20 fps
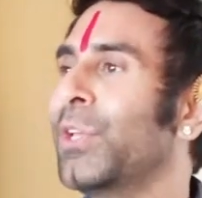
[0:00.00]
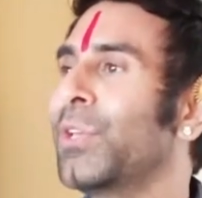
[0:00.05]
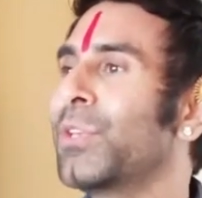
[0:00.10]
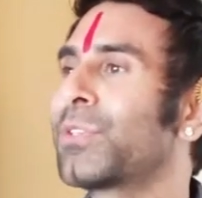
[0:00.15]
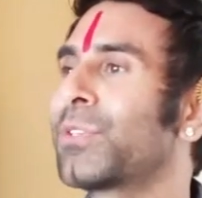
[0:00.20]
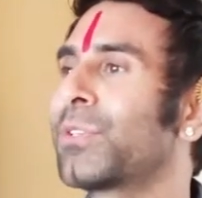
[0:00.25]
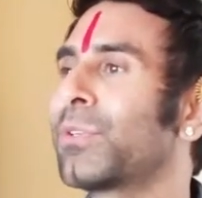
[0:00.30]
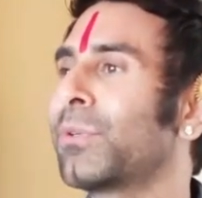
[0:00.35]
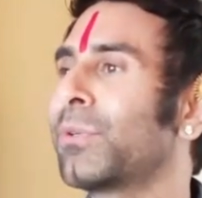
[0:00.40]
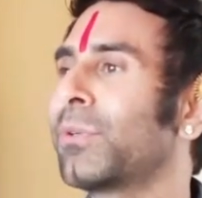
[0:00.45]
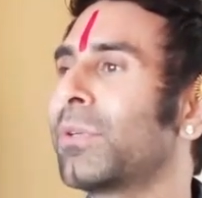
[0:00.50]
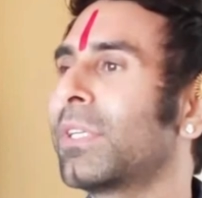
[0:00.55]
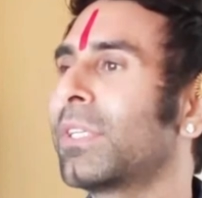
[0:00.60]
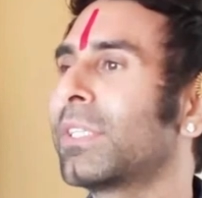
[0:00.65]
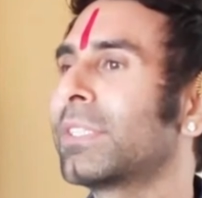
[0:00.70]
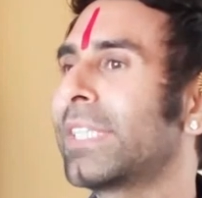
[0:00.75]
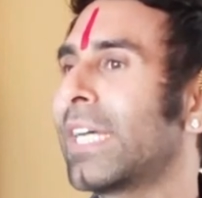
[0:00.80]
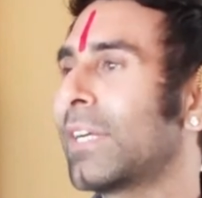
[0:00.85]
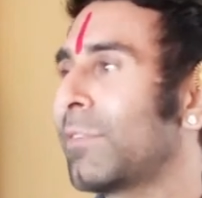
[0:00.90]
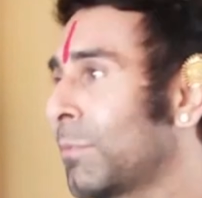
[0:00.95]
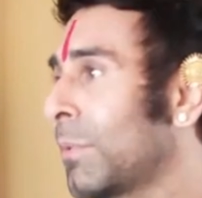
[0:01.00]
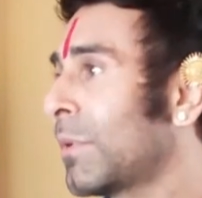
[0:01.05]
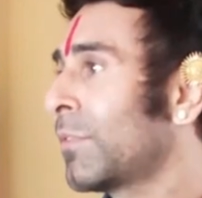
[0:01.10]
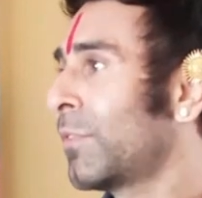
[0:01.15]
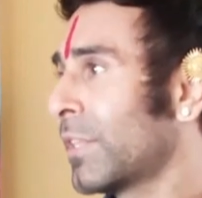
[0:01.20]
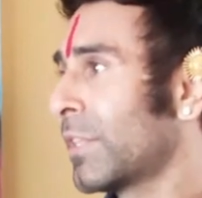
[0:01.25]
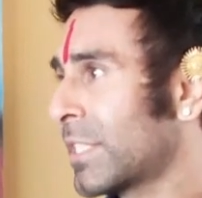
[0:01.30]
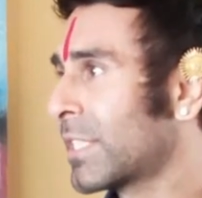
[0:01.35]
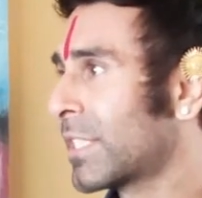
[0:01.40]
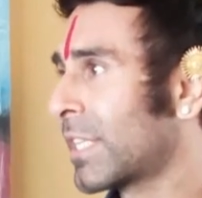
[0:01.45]
So that was my
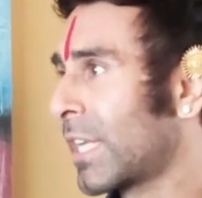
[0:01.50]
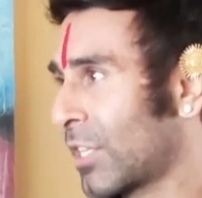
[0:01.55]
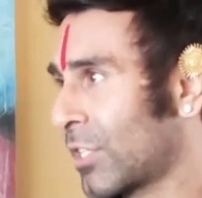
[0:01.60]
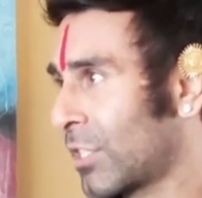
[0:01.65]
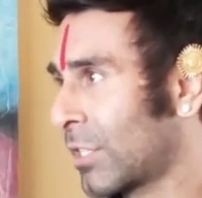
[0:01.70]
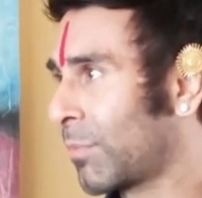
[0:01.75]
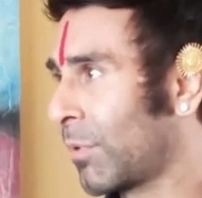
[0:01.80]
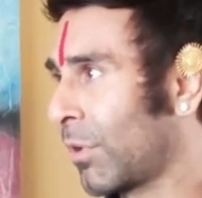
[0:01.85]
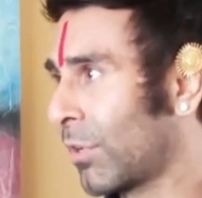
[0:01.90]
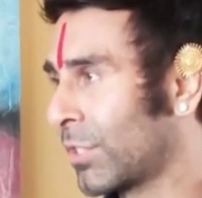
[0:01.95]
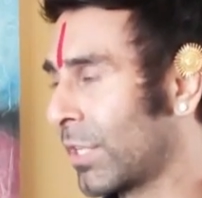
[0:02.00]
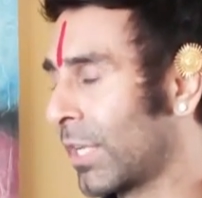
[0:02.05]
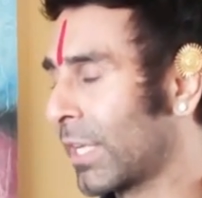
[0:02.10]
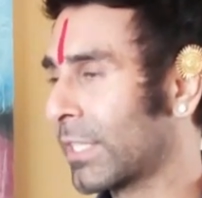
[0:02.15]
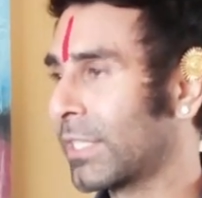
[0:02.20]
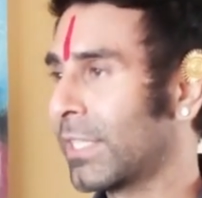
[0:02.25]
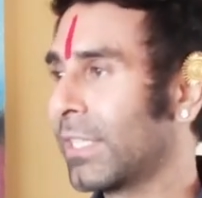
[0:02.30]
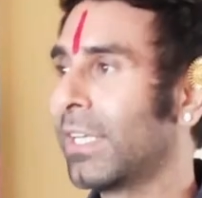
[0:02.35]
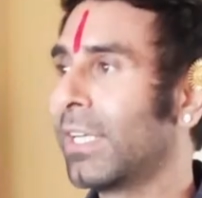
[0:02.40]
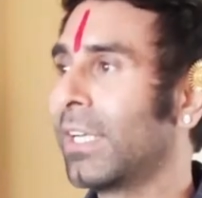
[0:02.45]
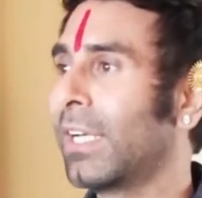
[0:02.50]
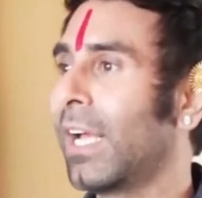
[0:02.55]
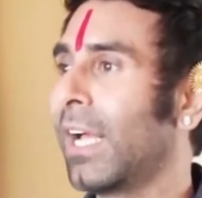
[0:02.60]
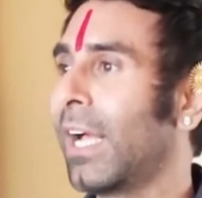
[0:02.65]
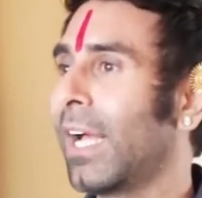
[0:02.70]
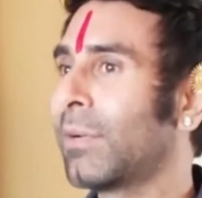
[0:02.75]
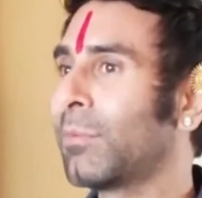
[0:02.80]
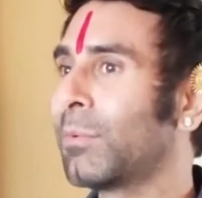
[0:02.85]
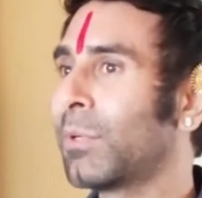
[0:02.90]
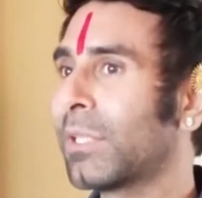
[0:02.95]
first international project.
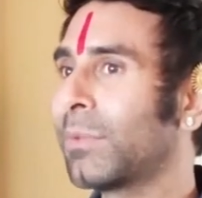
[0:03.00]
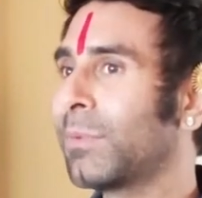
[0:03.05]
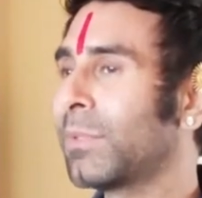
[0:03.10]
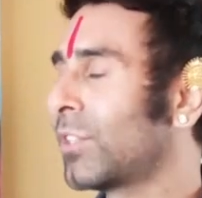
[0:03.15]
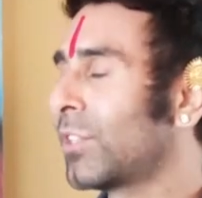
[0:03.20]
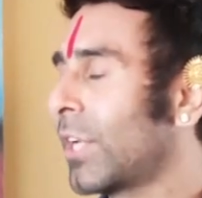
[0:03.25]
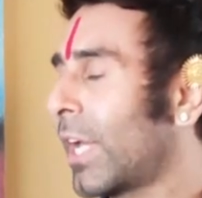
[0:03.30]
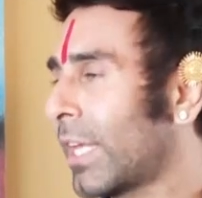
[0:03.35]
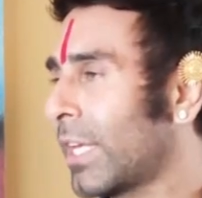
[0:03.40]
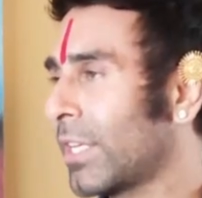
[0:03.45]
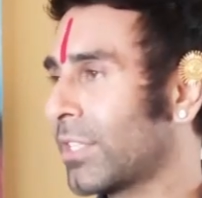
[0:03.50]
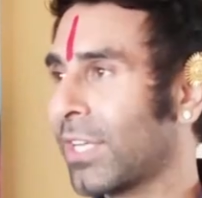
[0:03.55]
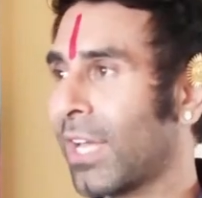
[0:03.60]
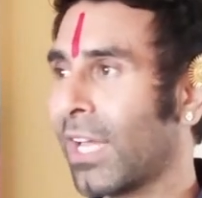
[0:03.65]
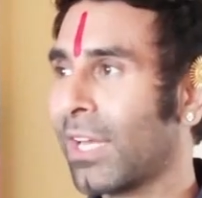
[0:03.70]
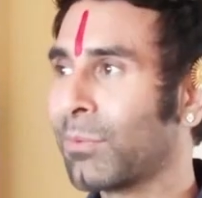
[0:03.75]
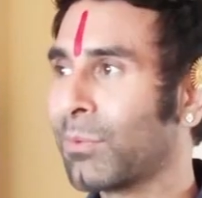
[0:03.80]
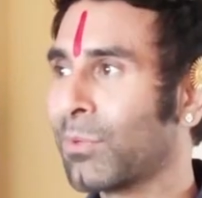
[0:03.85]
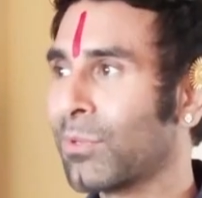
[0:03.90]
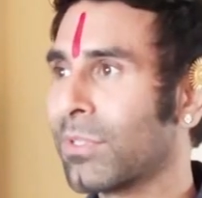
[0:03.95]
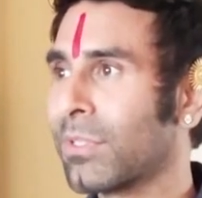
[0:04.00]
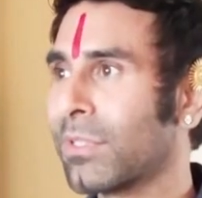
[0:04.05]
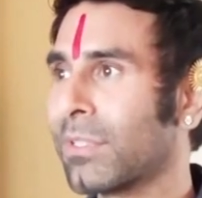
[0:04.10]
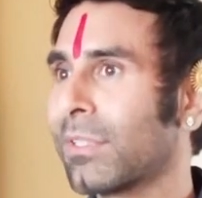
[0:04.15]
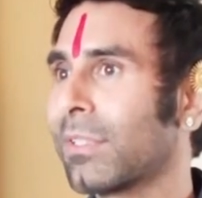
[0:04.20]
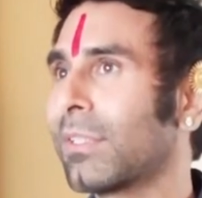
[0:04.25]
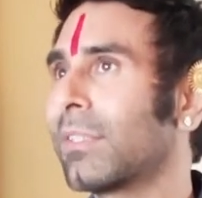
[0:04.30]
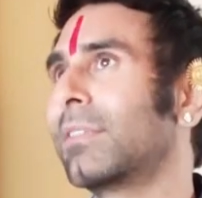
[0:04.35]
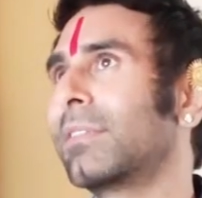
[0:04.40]
And working with Jackie Chan was...